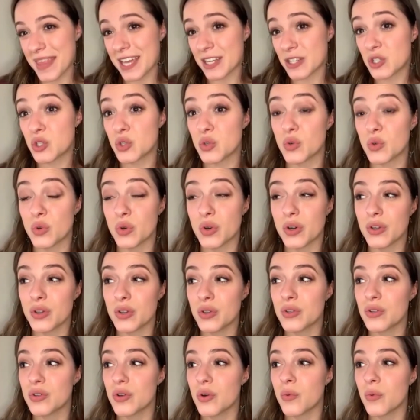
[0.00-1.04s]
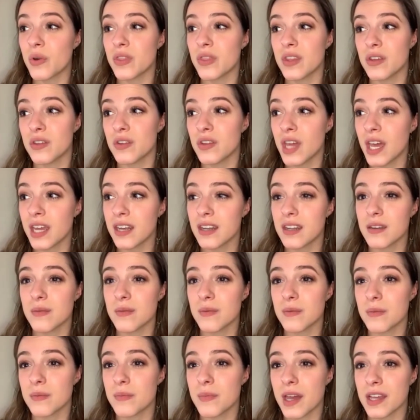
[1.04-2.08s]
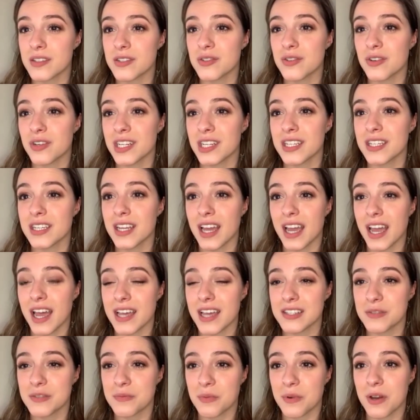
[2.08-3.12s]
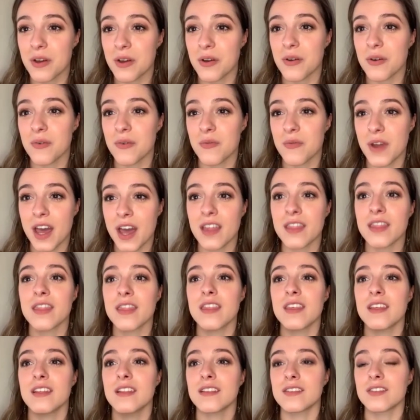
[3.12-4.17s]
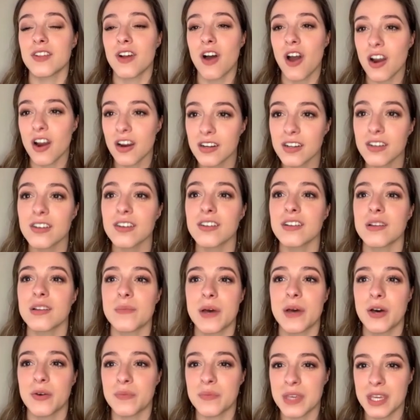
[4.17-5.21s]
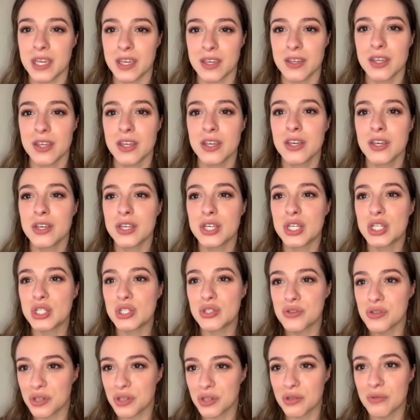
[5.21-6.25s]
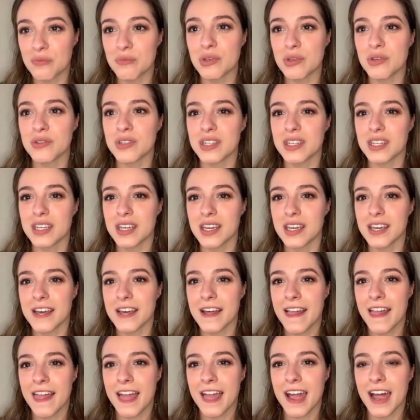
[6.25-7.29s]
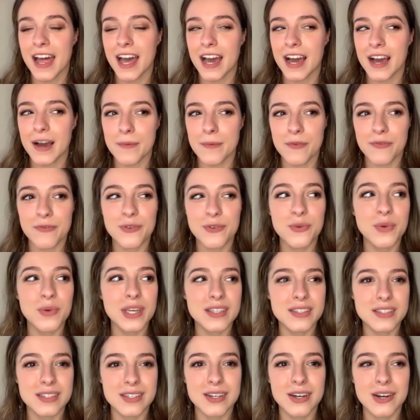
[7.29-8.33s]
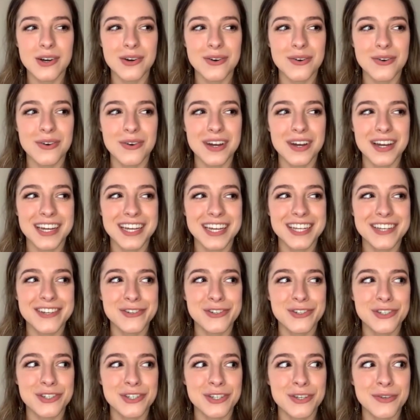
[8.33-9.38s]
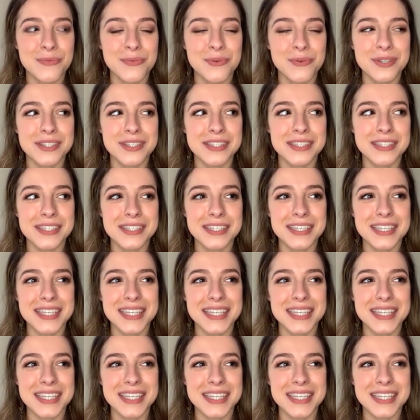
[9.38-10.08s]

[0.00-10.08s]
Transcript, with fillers: that too. You know, when the United Macedonian Diaspora ran the little article about me to the community um, a few weeks ago, she was